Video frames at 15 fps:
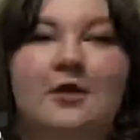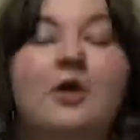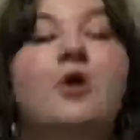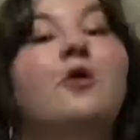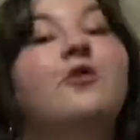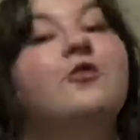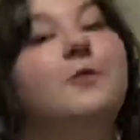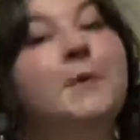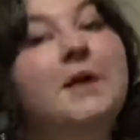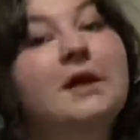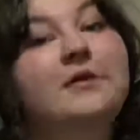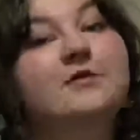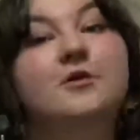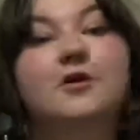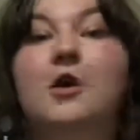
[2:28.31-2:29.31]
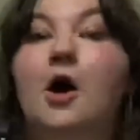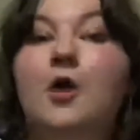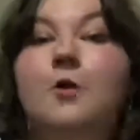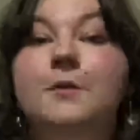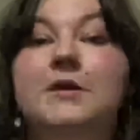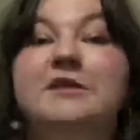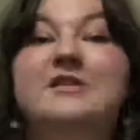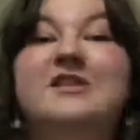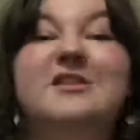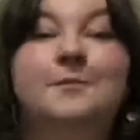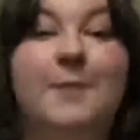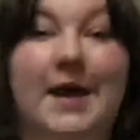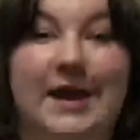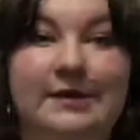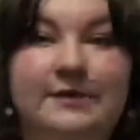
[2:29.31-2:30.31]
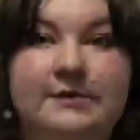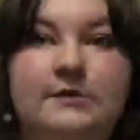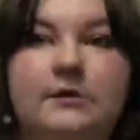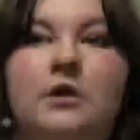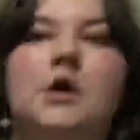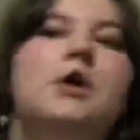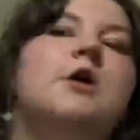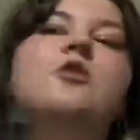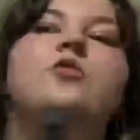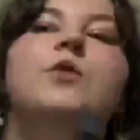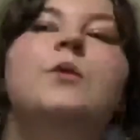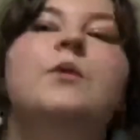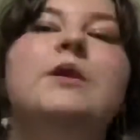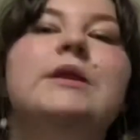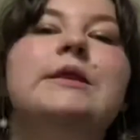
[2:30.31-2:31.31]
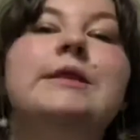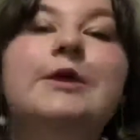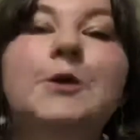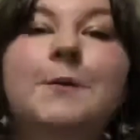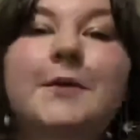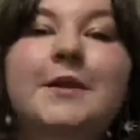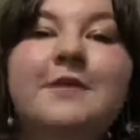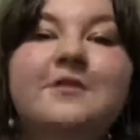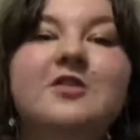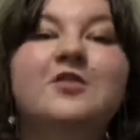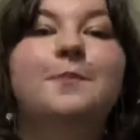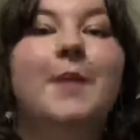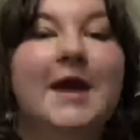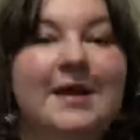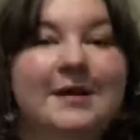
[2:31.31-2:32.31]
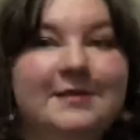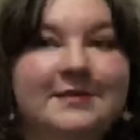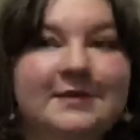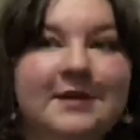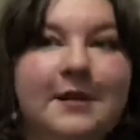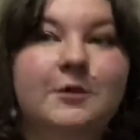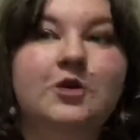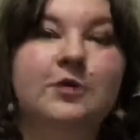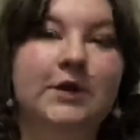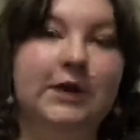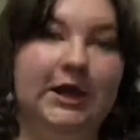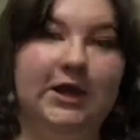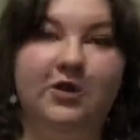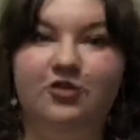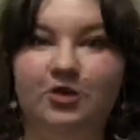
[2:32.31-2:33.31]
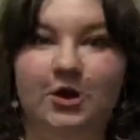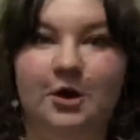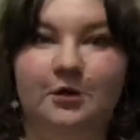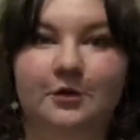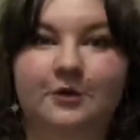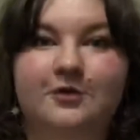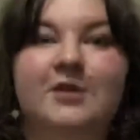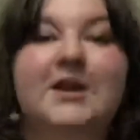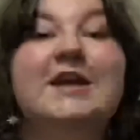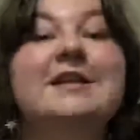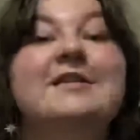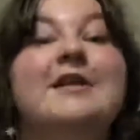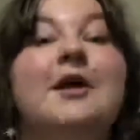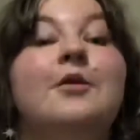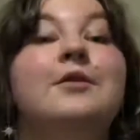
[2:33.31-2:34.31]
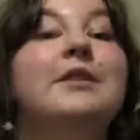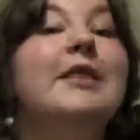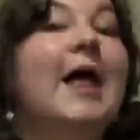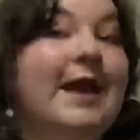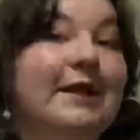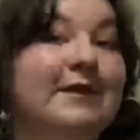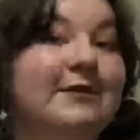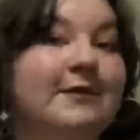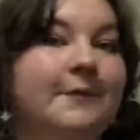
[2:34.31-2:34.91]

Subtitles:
For me, staccato means space. So we want a little bit of space in between each note so that it can sound light.